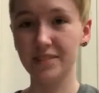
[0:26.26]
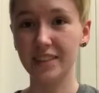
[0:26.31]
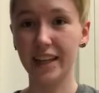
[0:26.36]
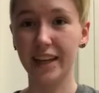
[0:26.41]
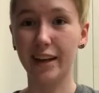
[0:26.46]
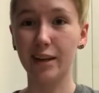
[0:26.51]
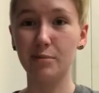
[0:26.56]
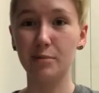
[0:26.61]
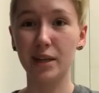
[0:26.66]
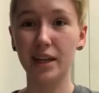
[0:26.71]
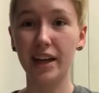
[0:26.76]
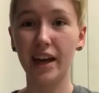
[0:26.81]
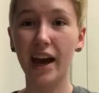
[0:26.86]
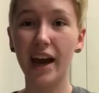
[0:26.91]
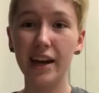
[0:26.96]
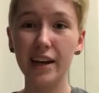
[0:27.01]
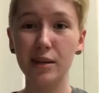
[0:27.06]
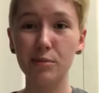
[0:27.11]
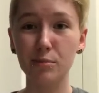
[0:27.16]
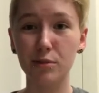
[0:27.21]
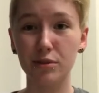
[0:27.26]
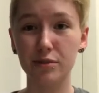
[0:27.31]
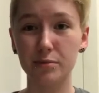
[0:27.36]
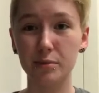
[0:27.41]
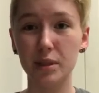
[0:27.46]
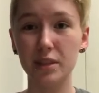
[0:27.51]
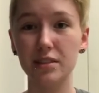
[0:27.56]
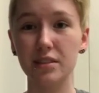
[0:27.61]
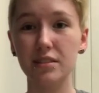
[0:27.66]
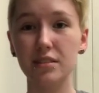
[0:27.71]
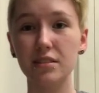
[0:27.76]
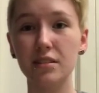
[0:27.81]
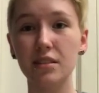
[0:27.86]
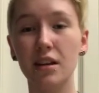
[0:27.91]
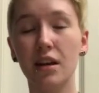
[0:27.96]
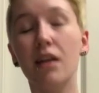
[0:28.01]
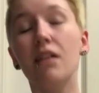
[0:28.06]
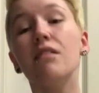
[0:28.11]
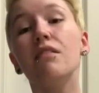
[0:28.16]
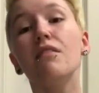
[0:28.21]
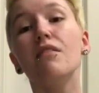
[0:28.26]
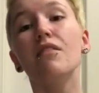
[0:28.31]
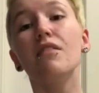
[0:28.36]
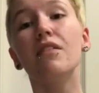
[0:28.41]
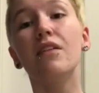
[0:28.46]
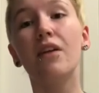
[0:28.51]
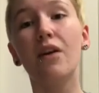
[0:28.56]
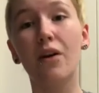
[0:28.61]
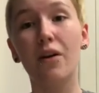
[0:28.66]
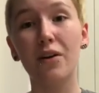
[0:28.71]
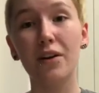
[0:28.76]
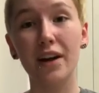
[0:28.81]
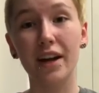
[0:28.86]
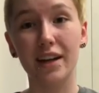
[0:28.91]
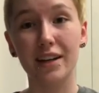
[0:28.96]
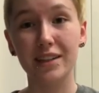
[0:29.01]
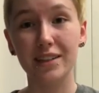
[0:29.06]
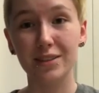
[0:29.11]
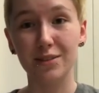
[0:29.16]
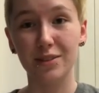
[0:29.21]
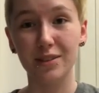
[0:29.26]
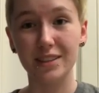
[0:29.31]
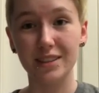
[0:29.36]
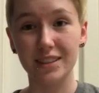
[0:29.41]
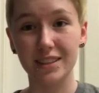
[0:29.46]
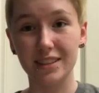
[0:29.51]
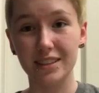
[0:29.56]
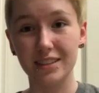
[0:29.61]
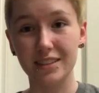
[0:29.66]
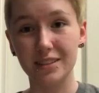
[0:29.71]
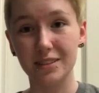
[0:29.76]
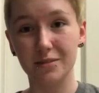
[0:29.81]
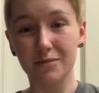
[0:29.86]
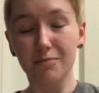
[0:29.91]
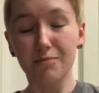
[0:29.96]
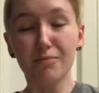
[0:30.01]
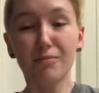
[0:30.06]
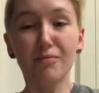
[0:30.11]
They can be any movements or any noises.